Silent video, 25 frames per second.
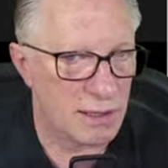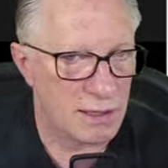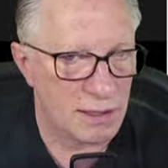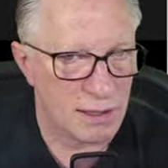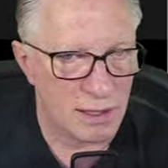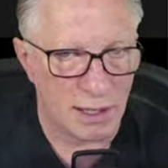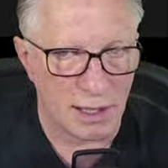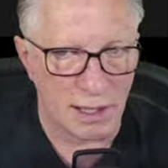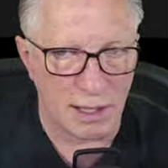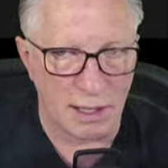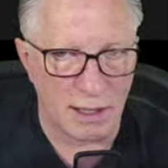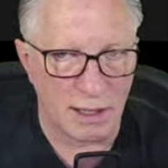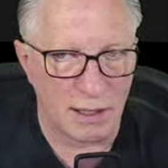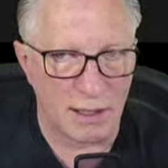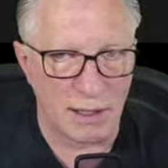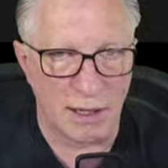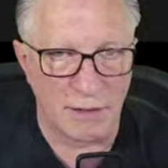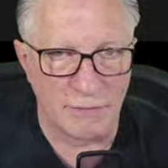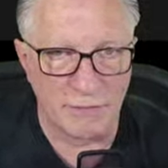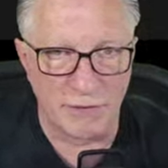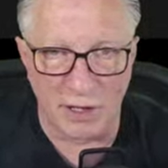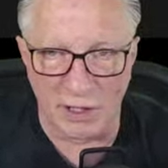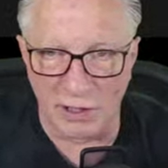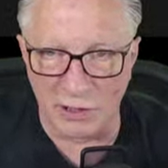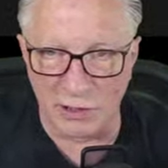
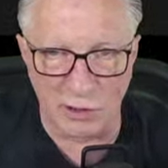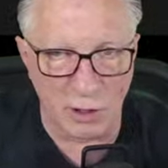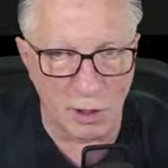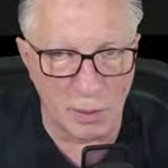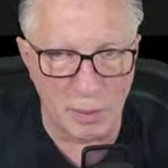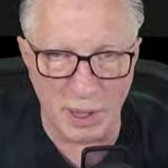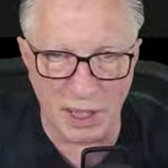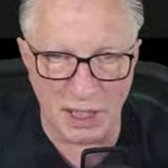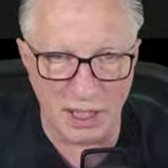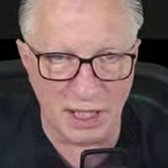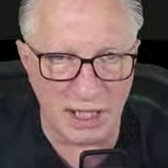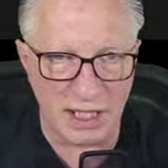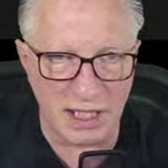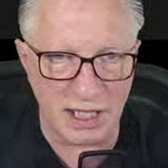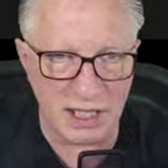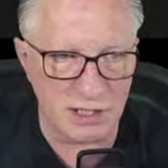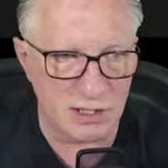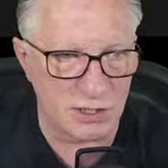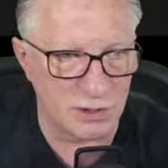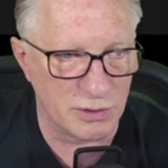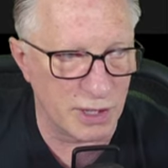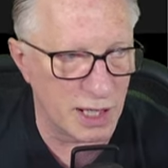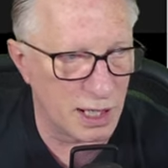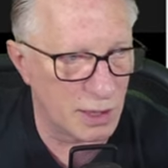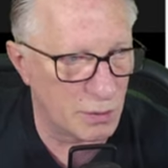vulnerability
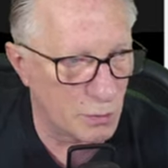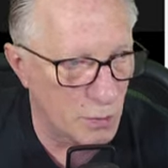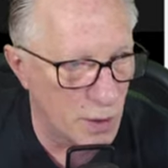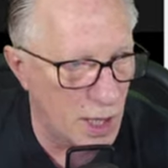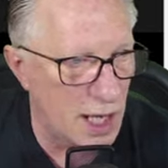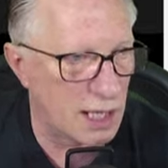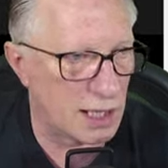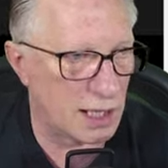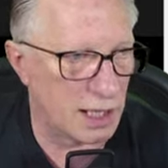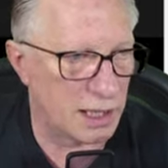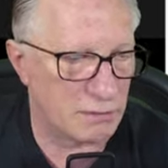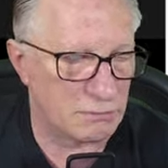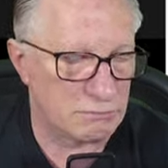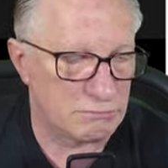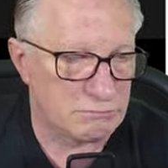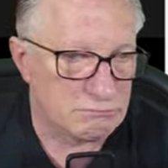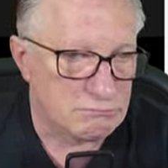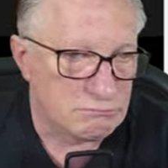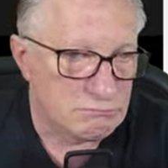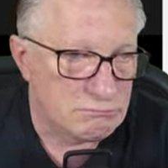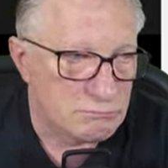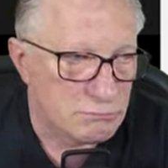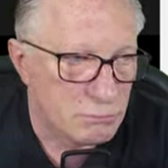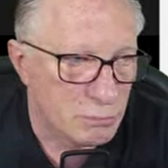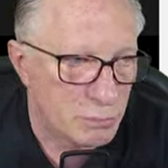to their wallet,
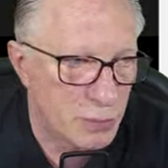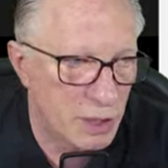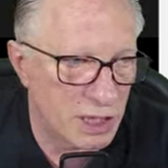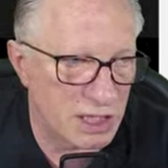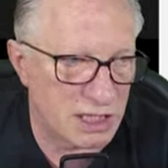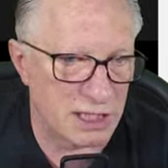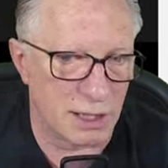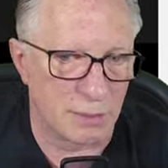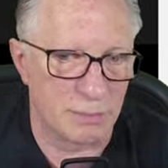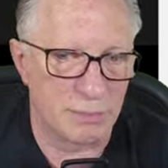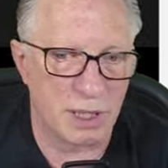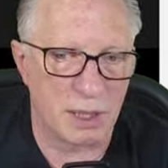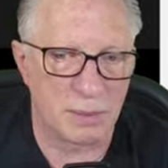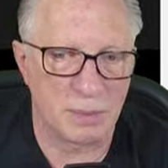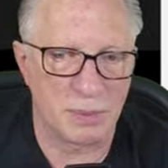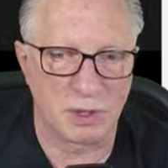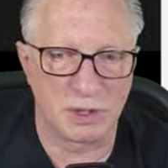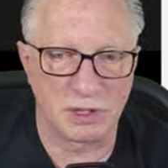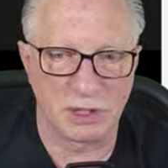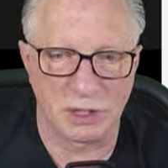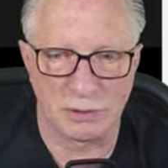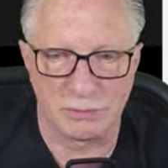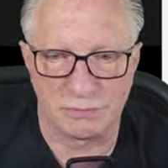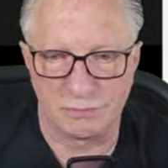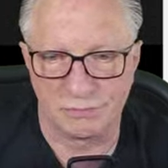but some people
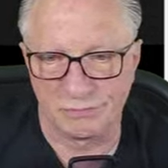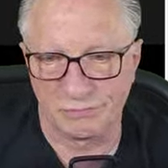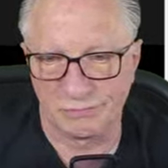do.